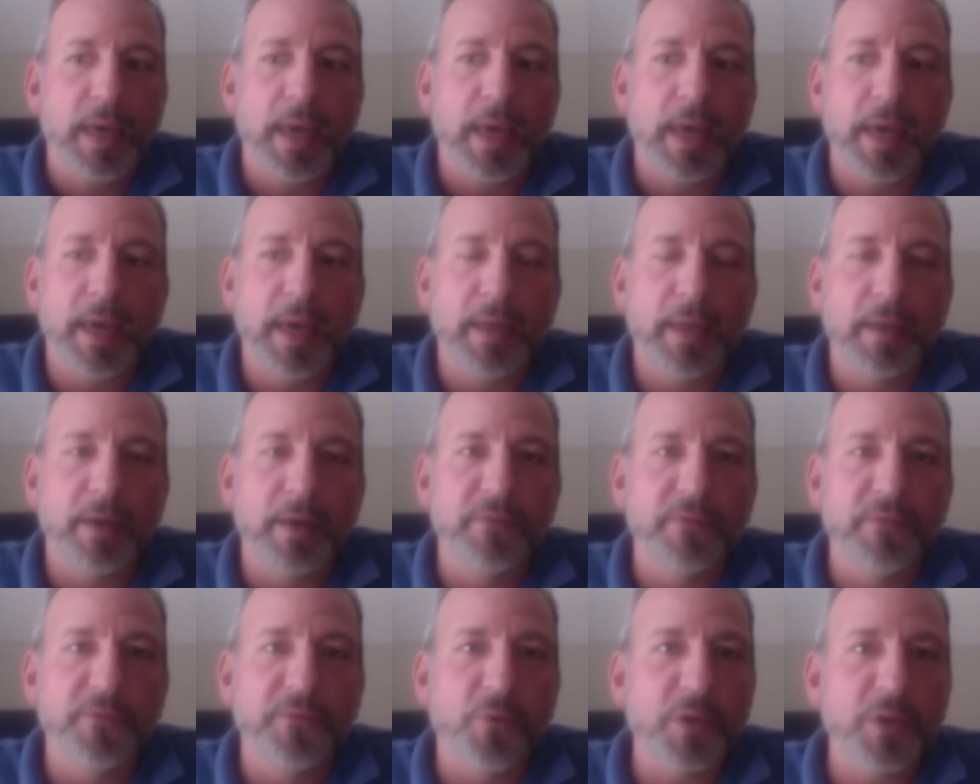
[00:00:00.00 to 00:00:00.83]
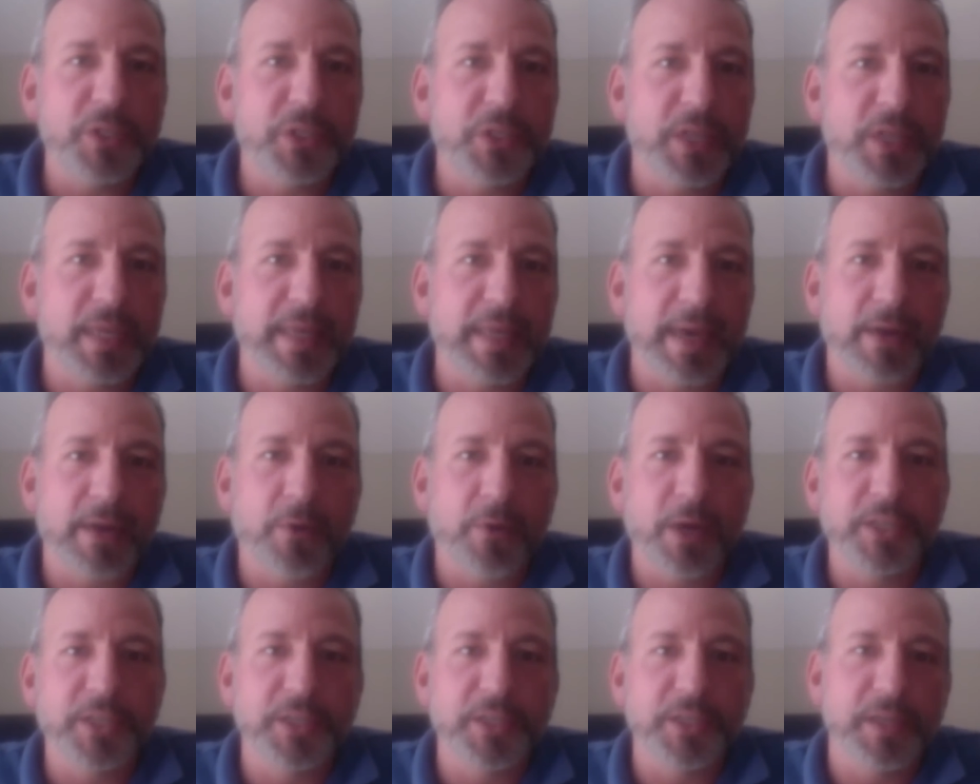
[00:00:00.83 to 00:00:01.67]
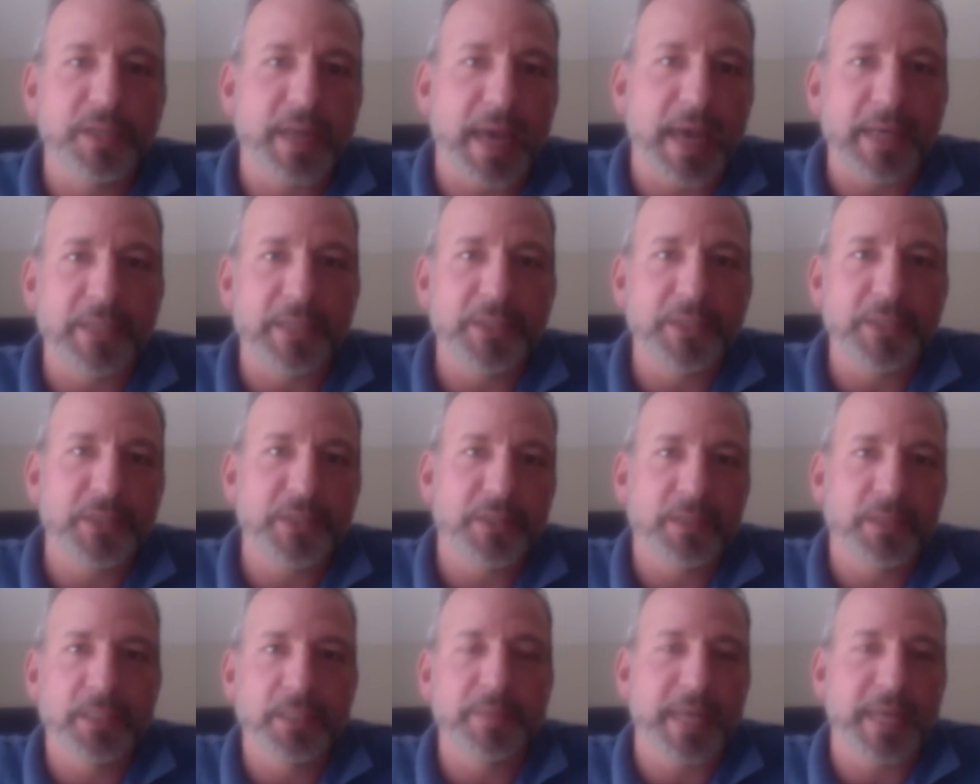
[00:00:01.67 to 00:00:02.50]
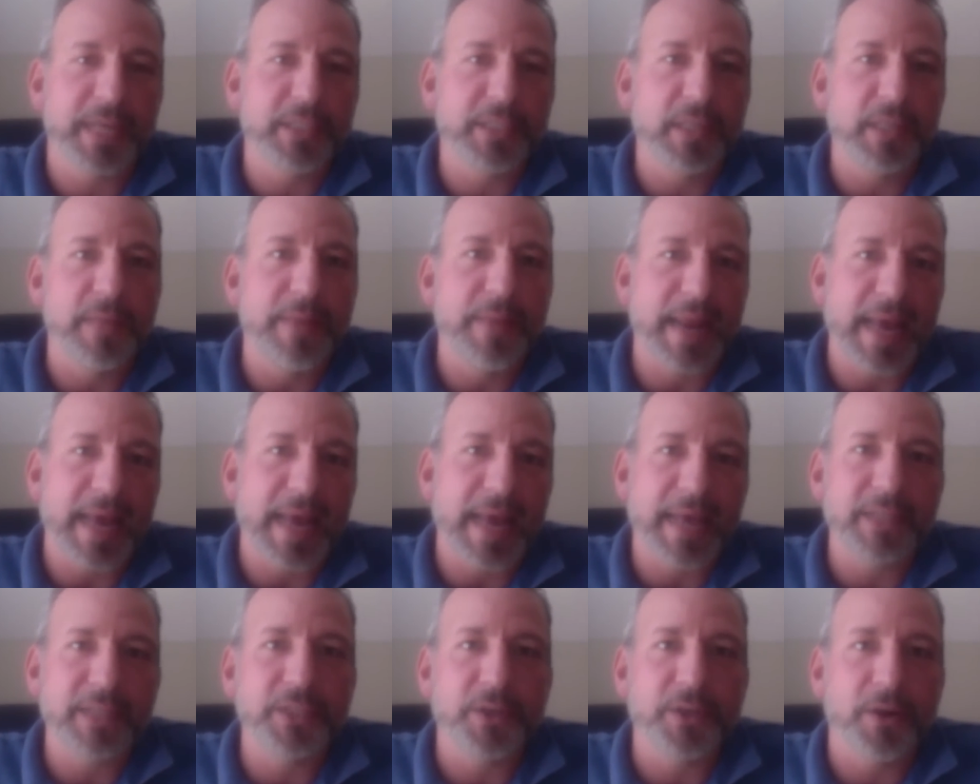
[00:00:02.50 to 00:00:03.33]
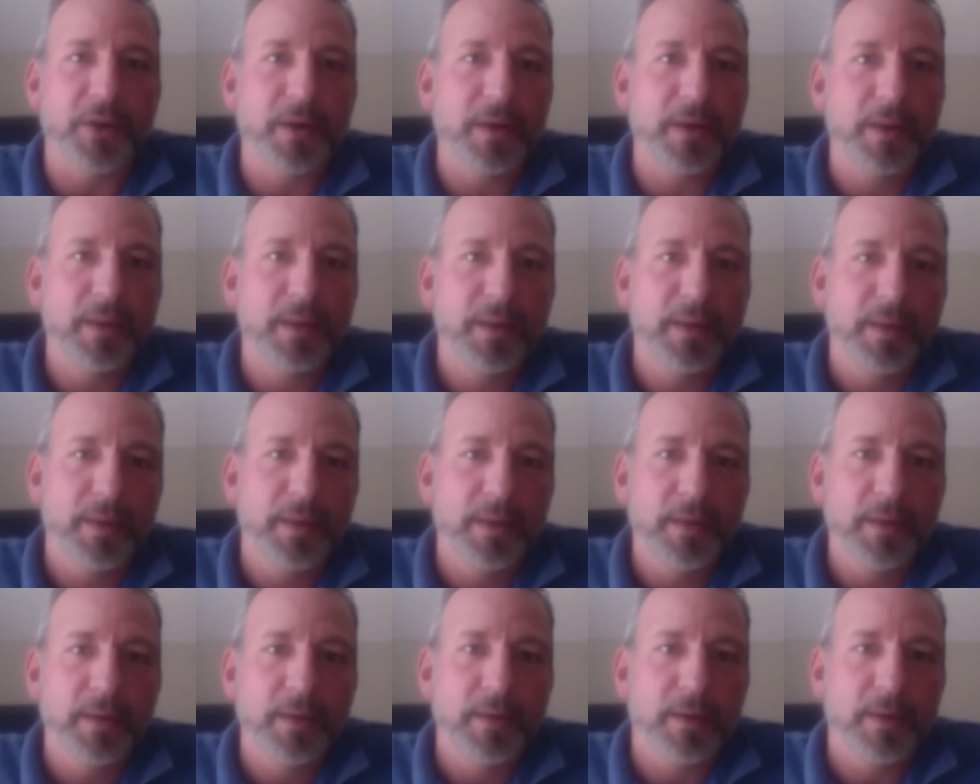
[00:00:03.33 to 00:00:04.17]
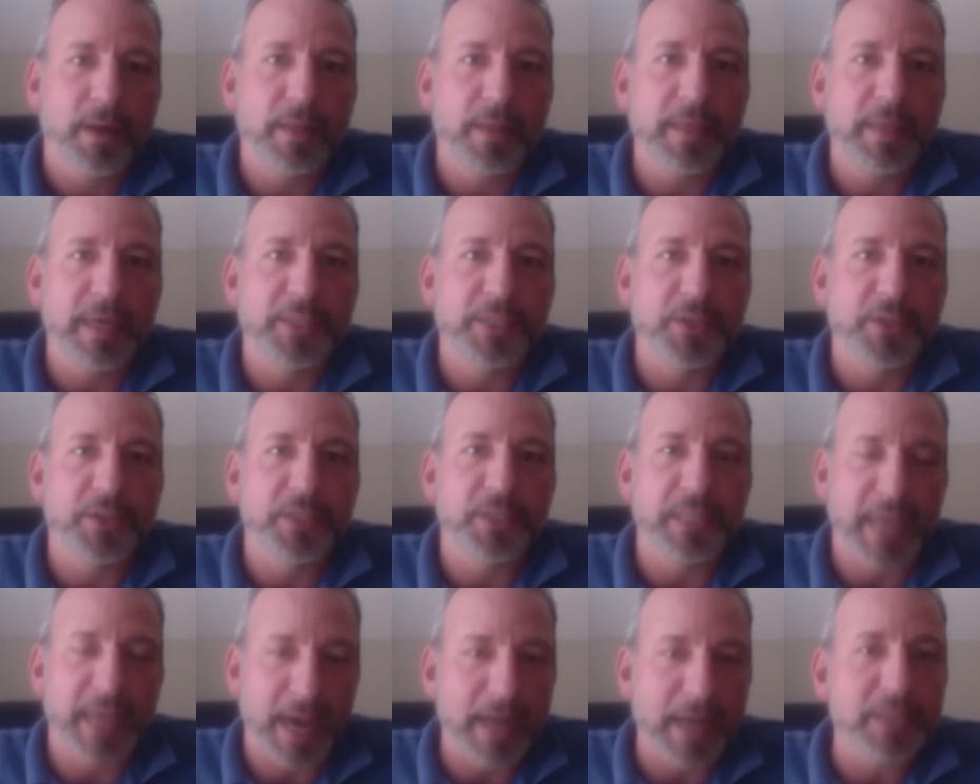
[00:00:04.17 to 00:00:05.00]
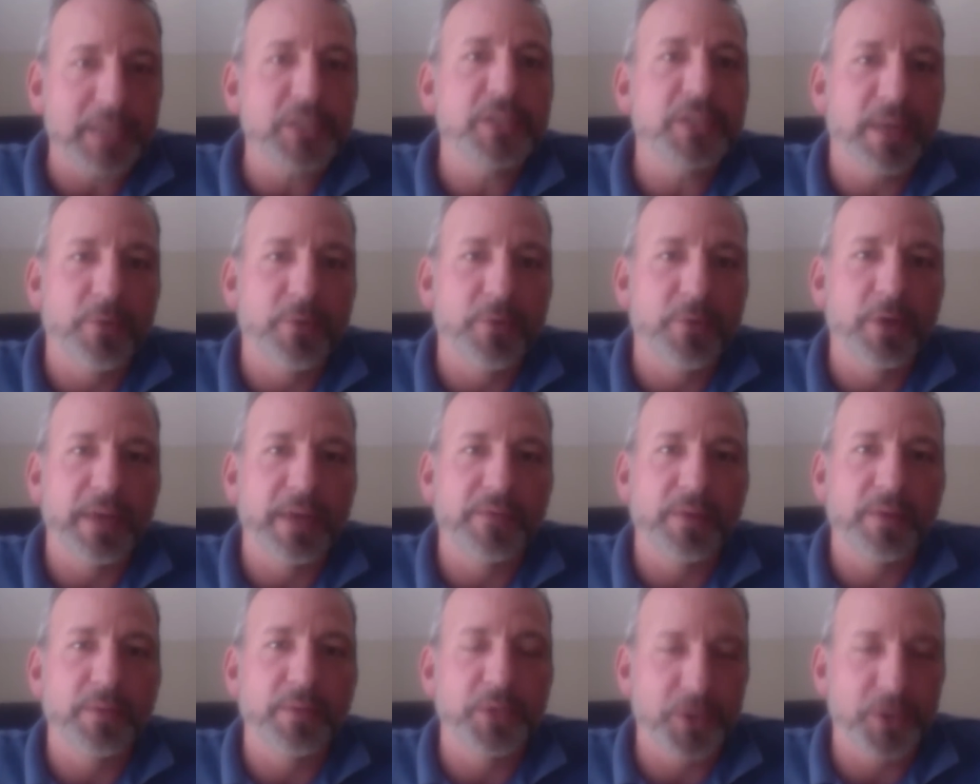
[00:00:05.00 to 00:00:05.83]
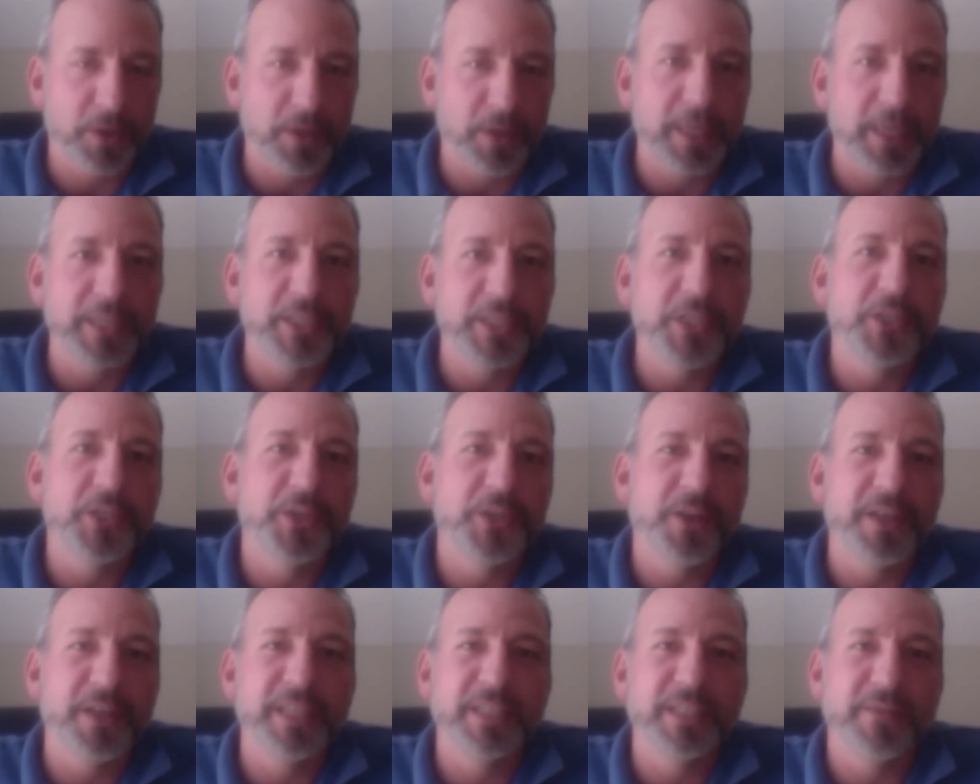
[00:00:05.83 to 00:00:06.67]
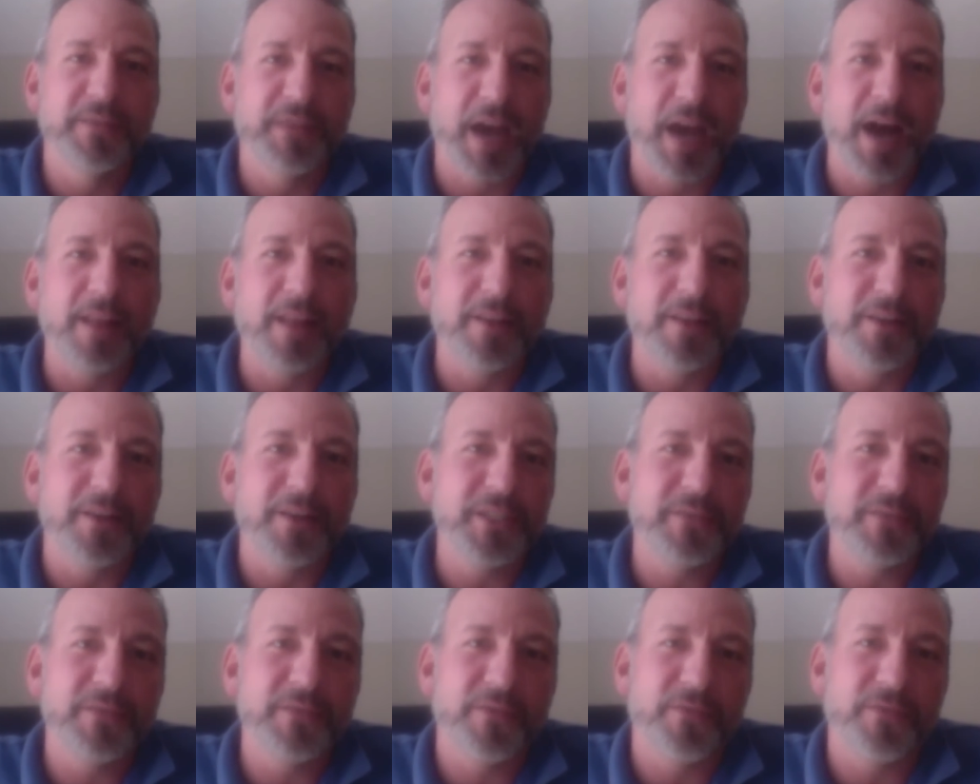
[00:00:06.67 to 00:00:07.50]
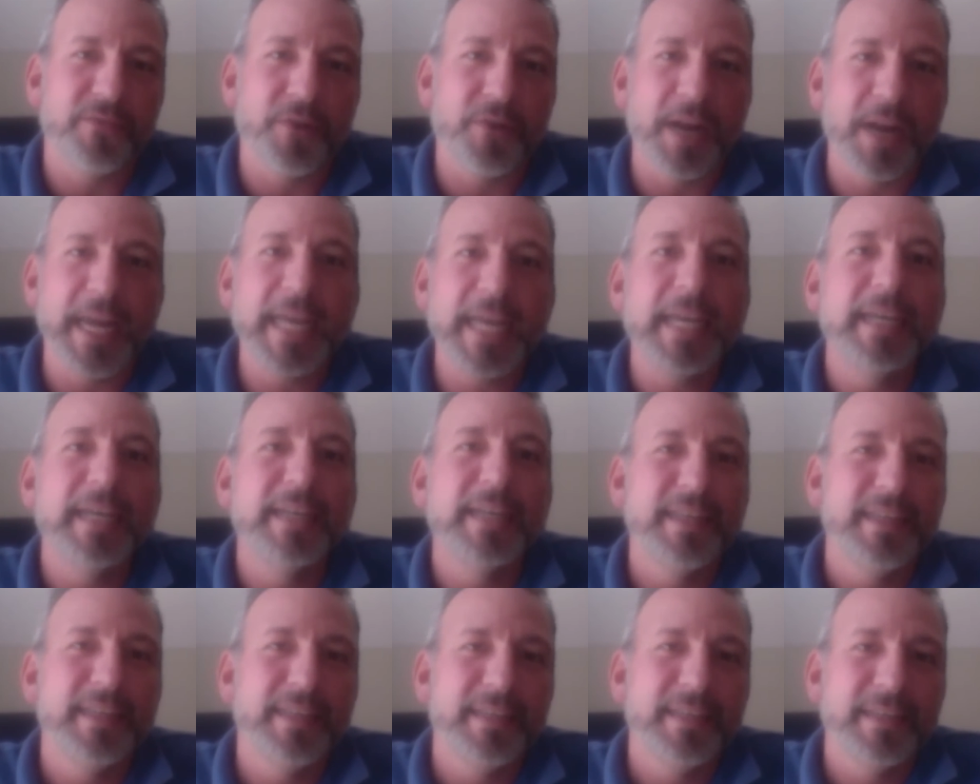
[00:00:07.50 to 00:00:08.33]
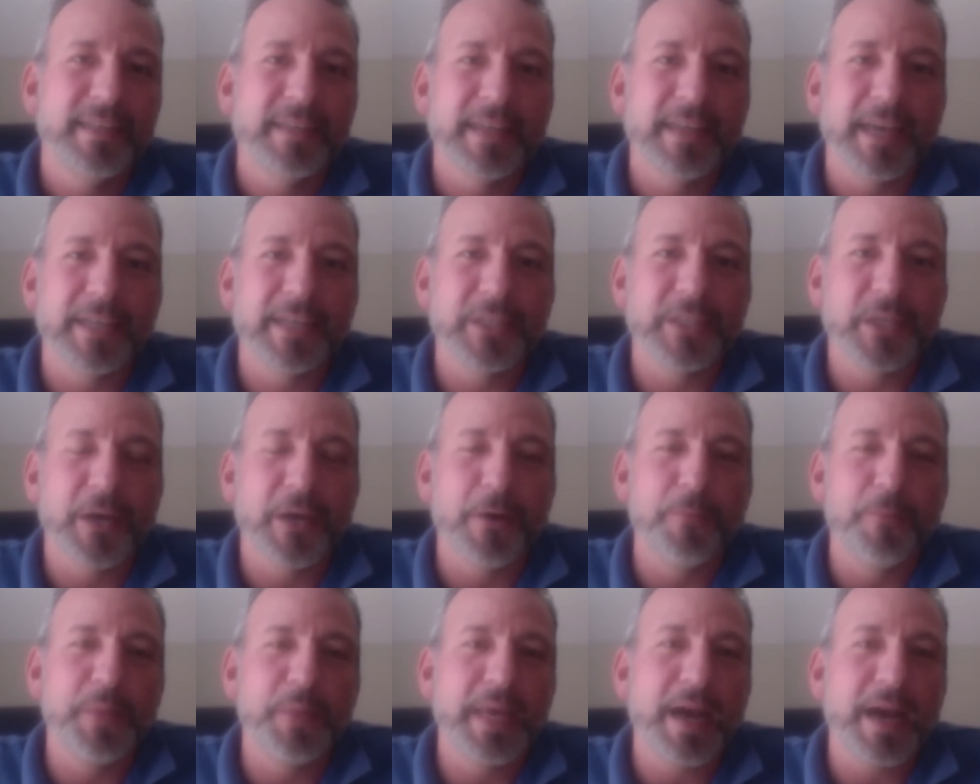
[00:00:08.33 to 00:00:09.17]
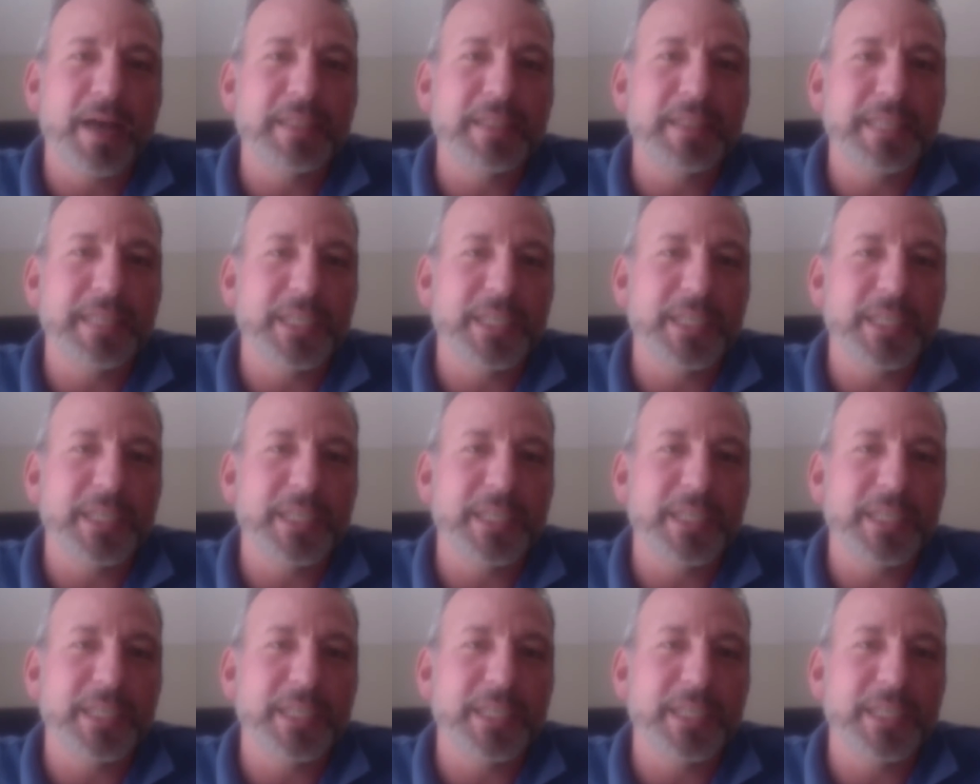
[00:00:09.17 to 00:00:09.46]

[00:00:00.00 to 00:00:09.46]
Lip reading: And unfortunately, that question has substantially been answered. Right? The answer is yes, they will give them trillions and trillions of dollars for free. Okay, so because